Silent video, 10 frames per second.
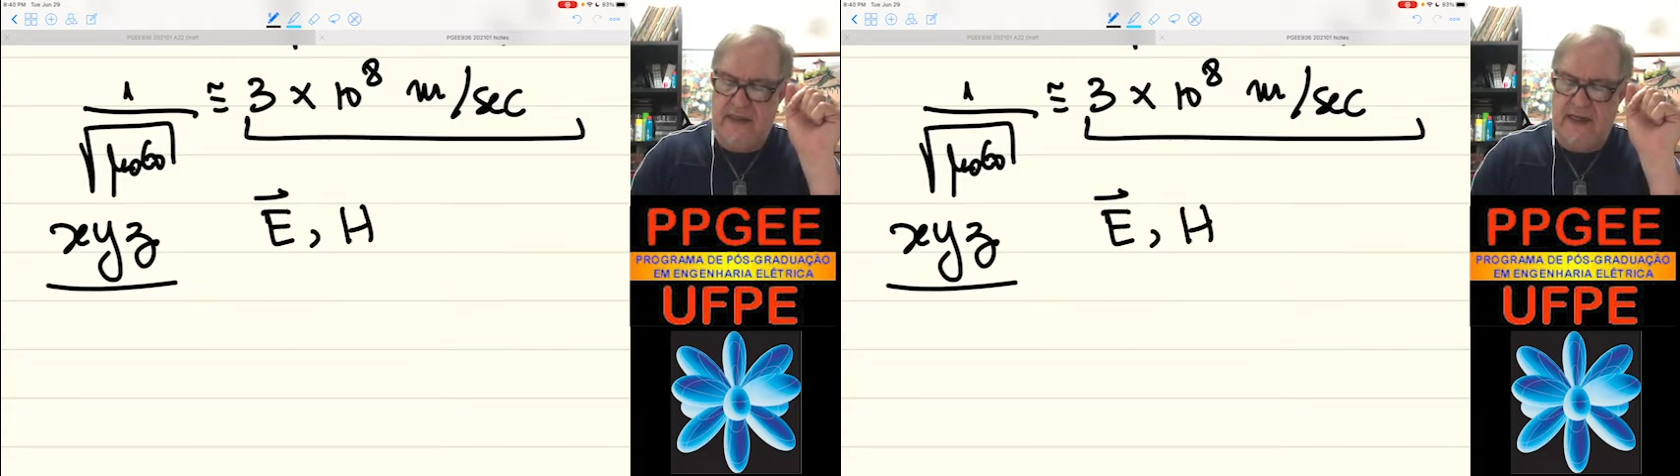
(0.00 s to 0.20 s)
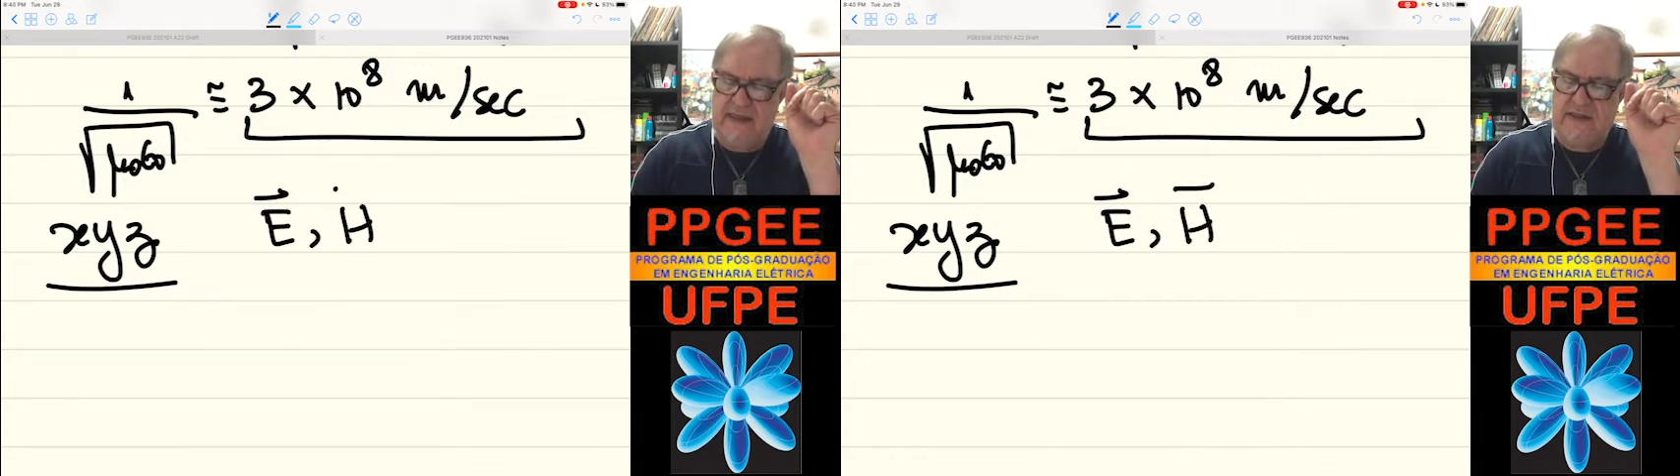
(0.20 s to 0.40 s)

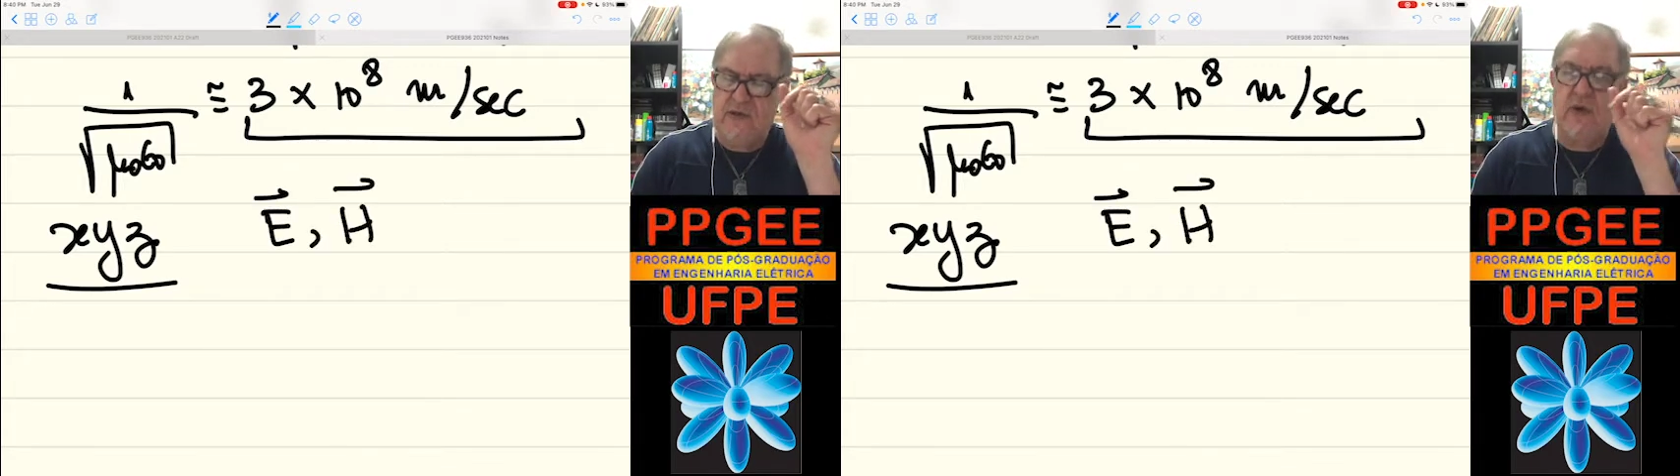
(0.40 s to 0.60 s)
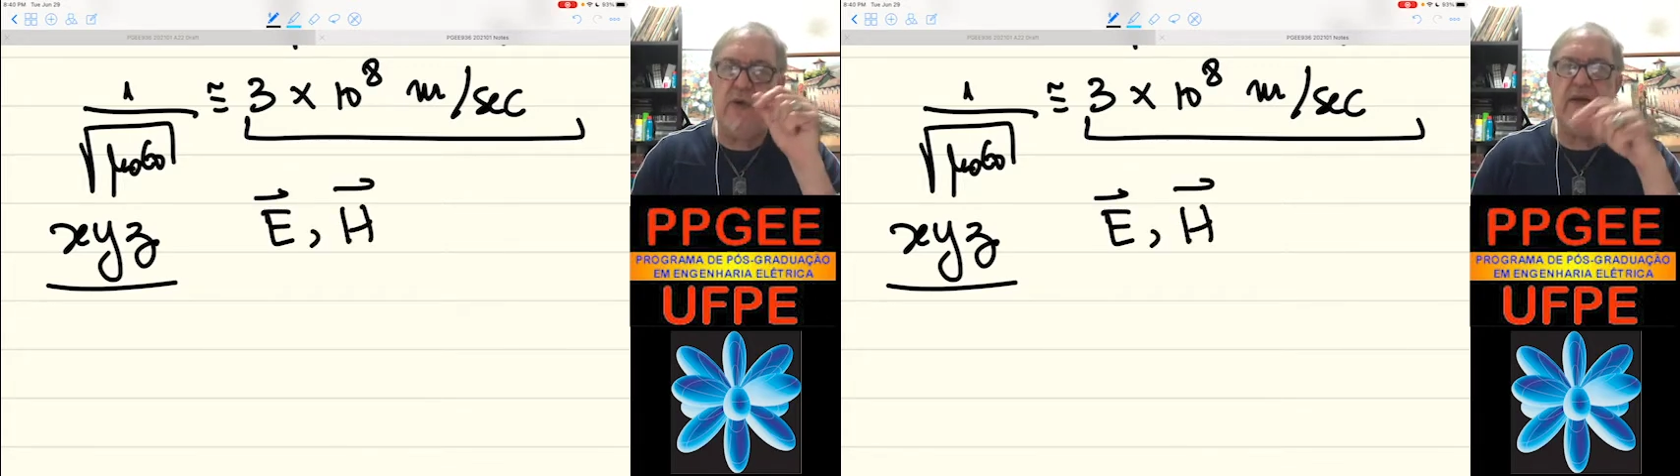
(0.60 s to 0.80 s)
let's
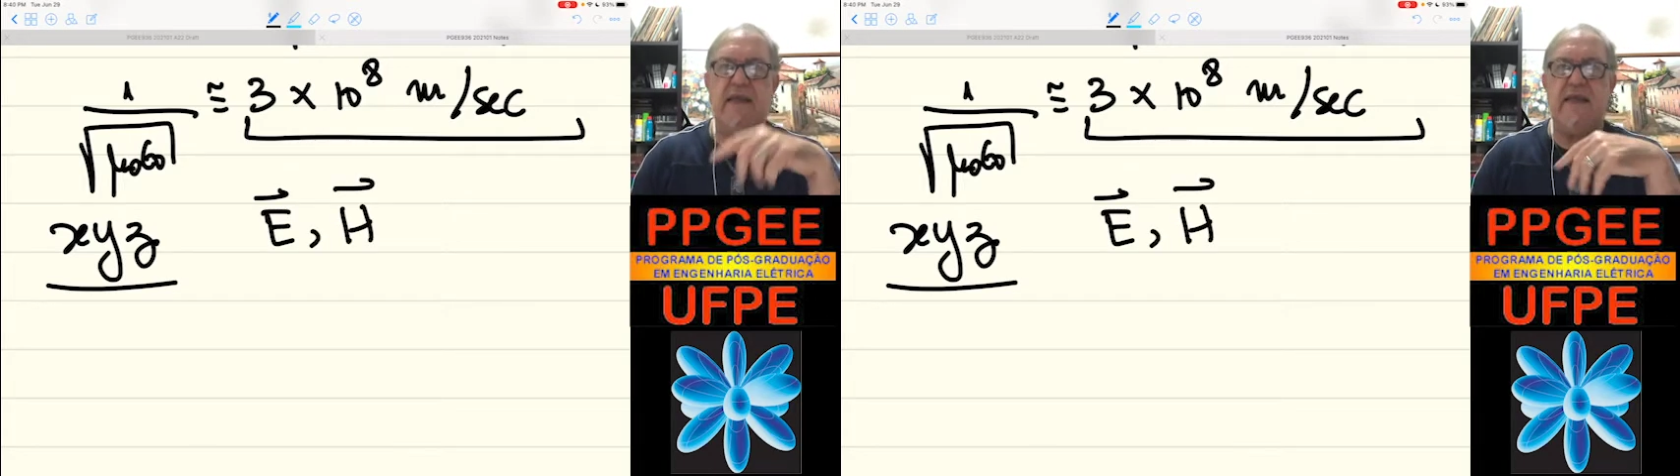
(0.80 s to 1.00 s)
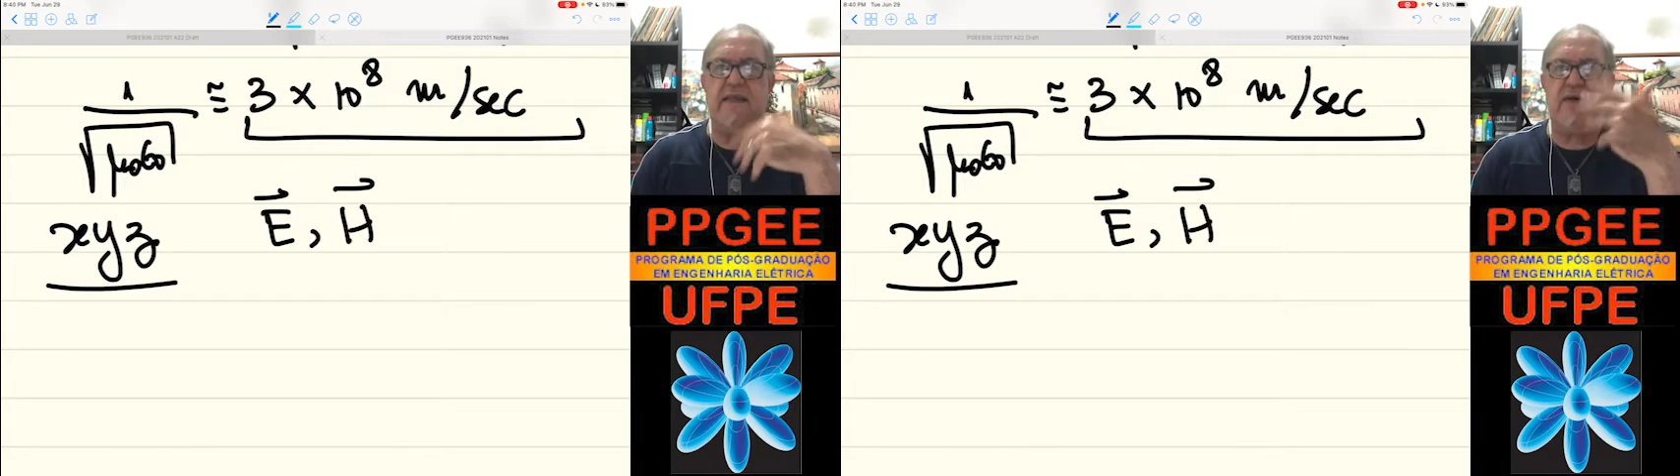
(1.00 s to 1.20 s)
call
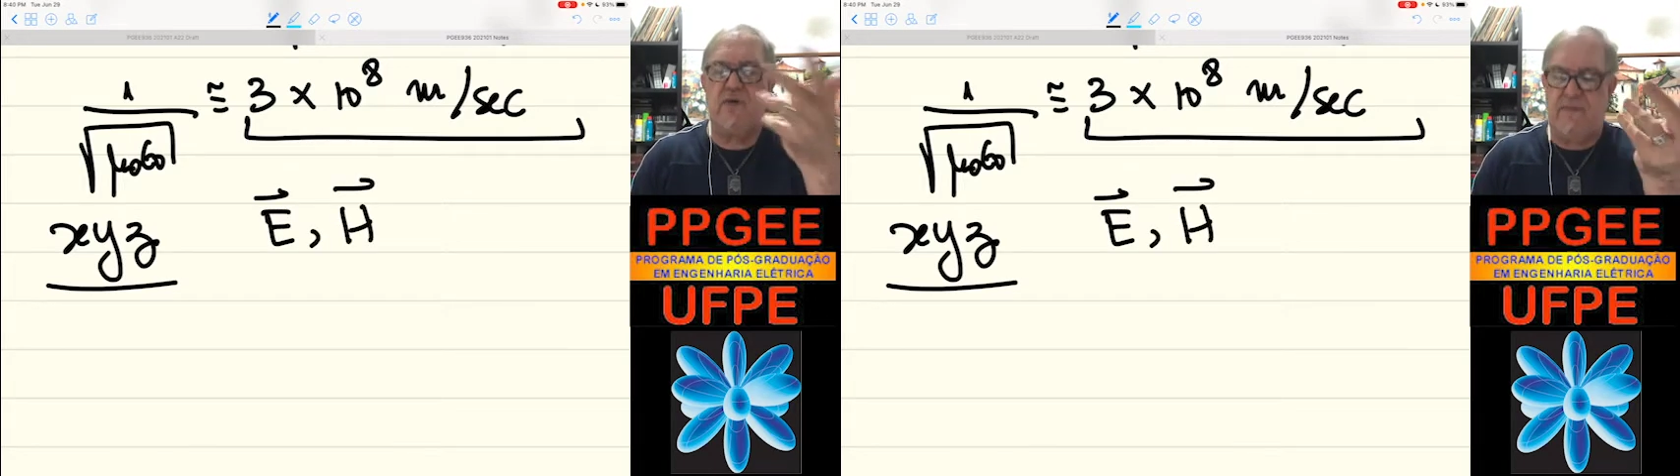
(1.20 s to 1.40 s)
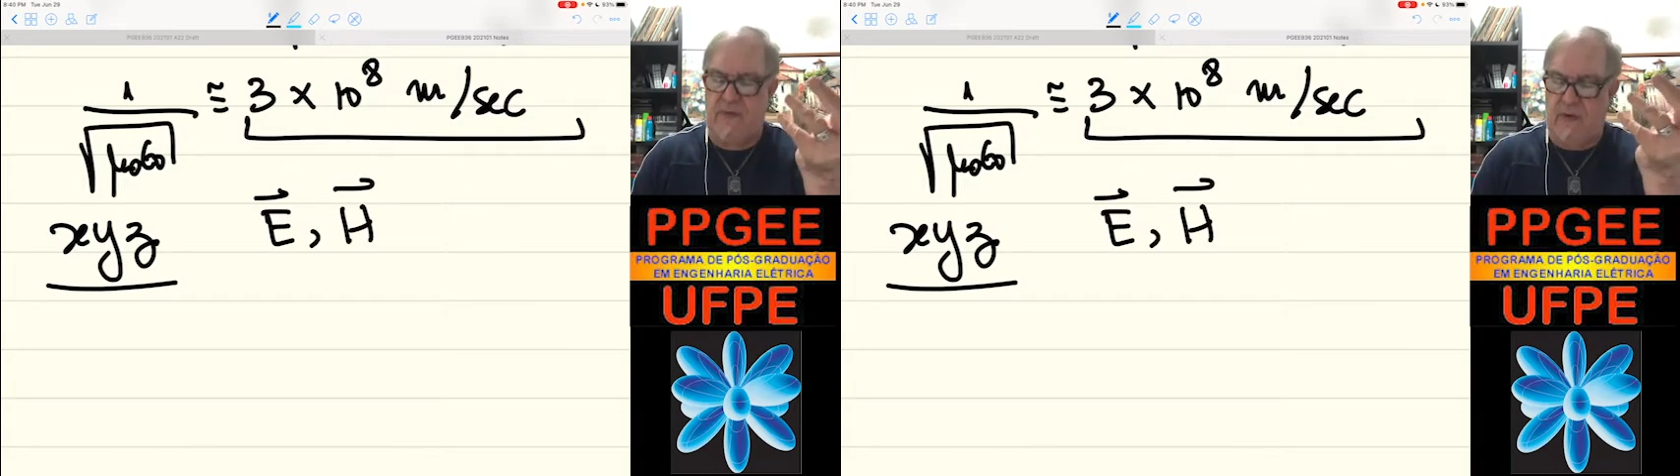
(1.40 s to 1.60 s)
either
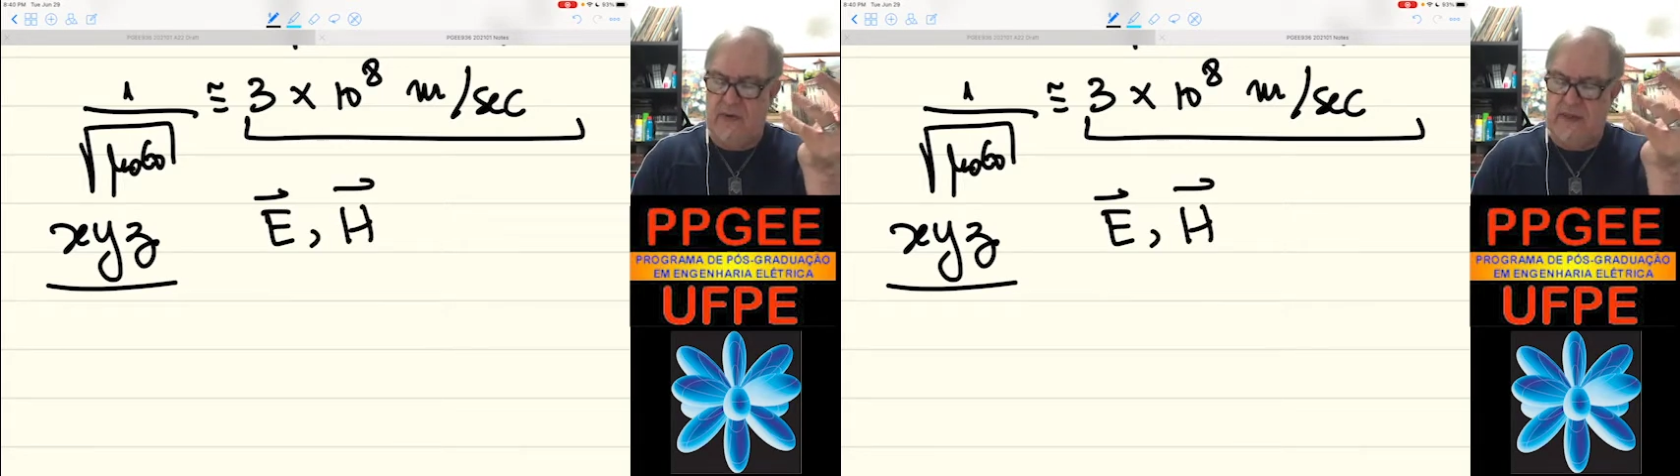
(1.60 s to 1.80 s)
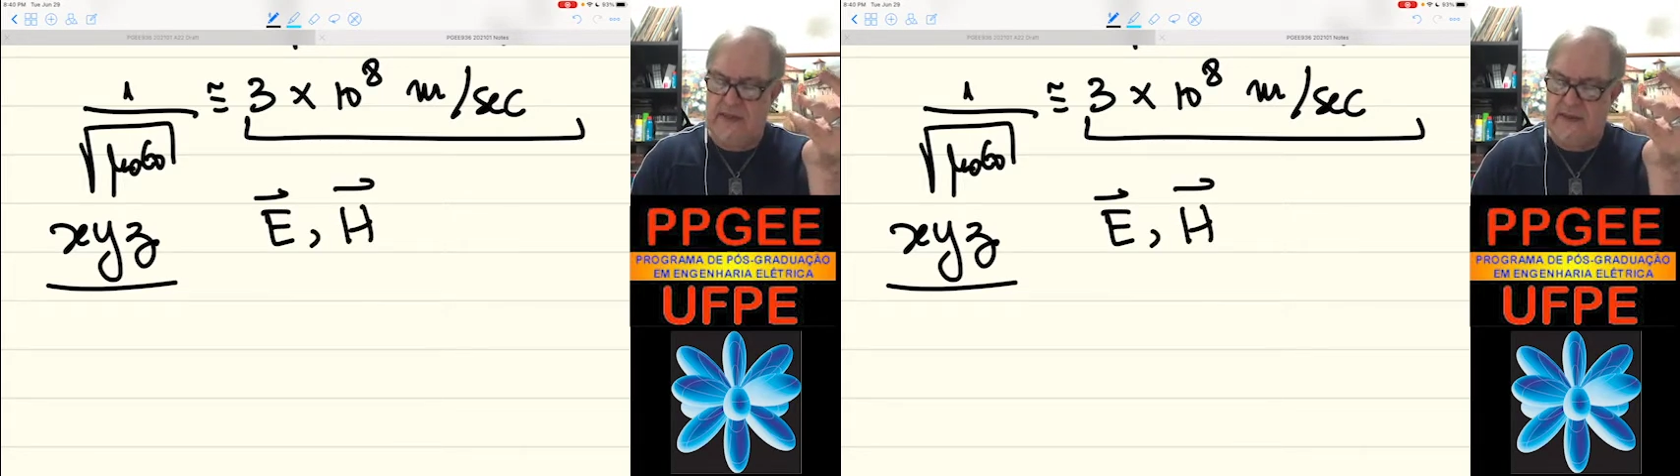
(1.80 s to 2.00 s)

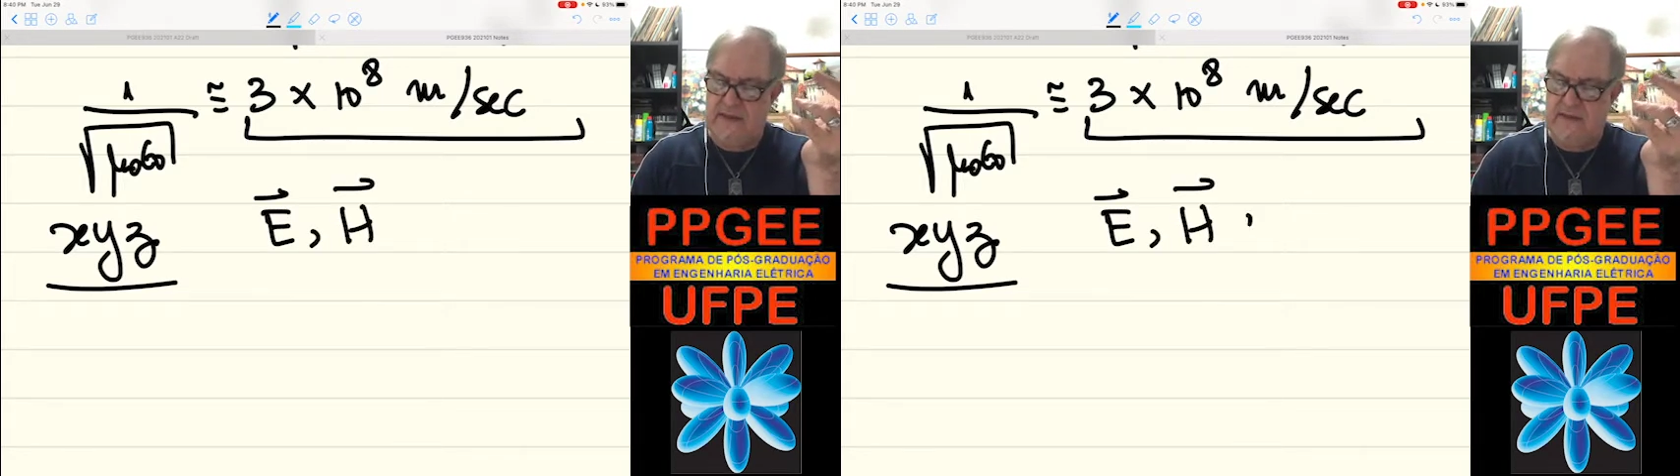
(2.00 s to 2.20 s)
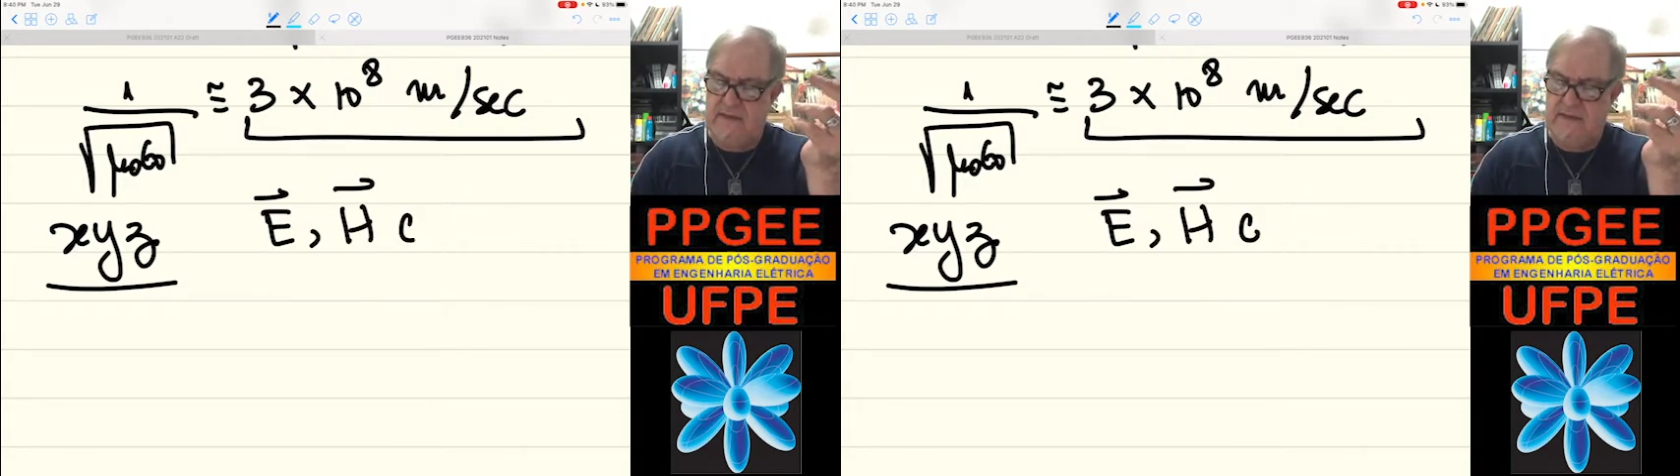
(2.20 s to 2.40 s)
components.